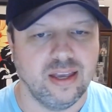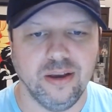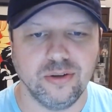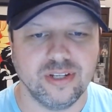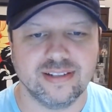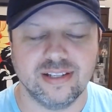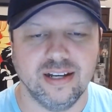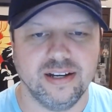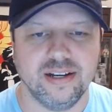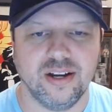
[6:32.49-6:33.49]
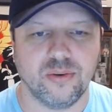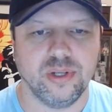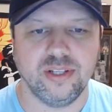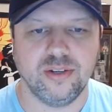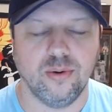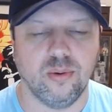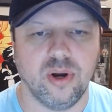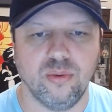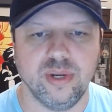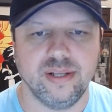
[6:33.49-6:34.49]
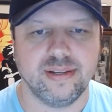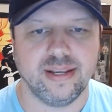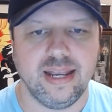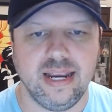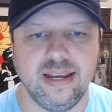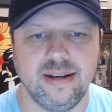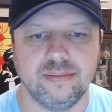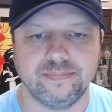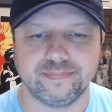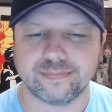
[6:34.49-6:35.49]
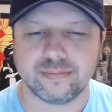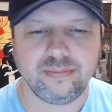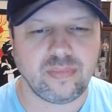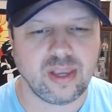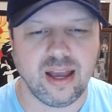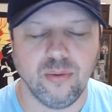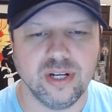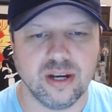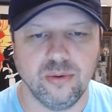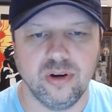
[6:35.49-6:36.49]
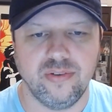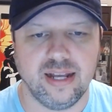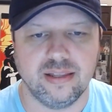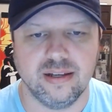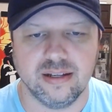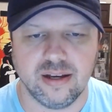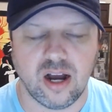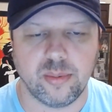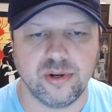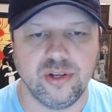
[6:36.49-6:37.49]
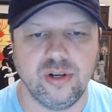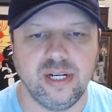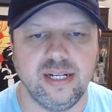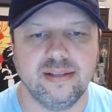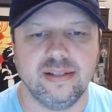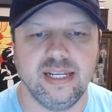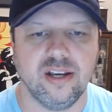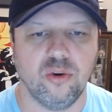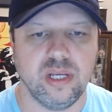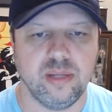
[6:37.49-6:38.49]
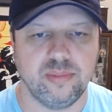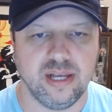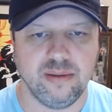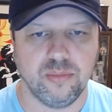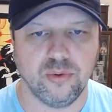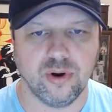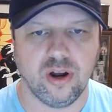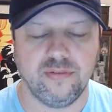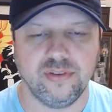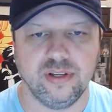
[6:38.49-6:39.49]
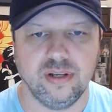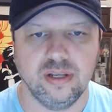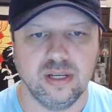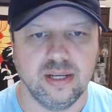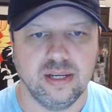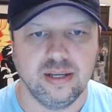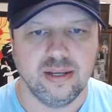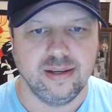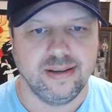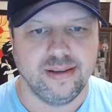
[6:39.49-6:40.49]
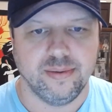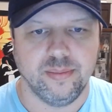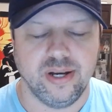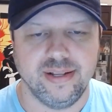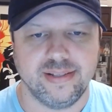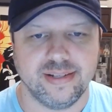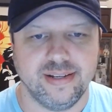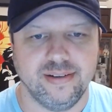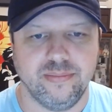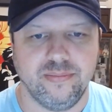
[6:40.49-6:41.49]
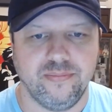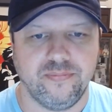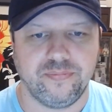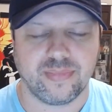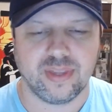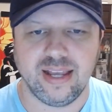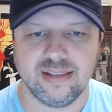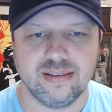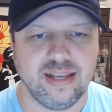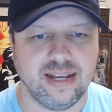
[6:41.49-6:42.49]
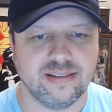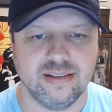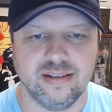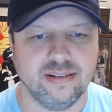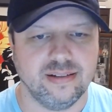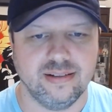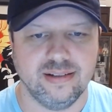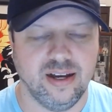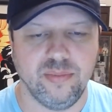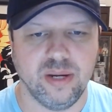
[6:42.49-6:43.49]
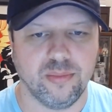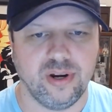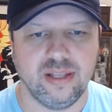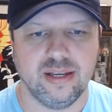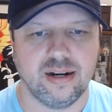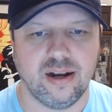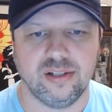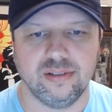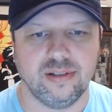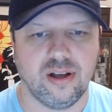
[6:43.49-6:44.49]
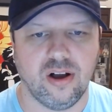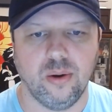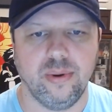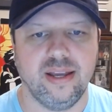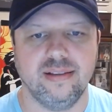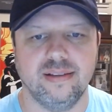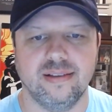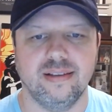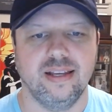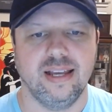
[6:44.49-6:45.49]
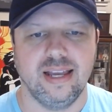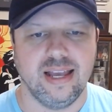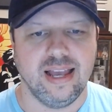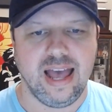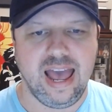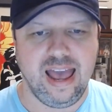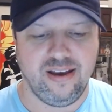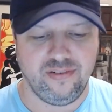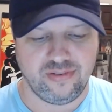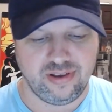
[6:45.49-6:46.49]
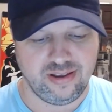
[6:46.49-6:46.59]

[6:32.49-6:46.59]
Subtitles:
it was just a really cool moment. And I wish I would have had the opportunity to see Kobe play more often, but that's a memory that I'll always have.